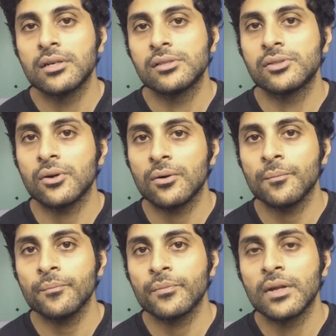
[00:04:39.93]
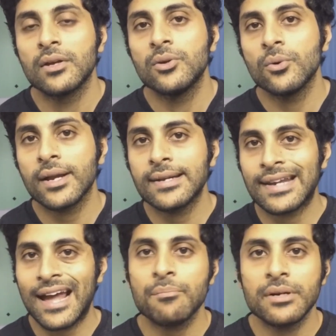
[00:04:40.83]
So you can
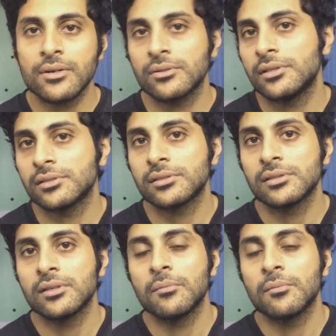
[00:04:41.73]
tap into this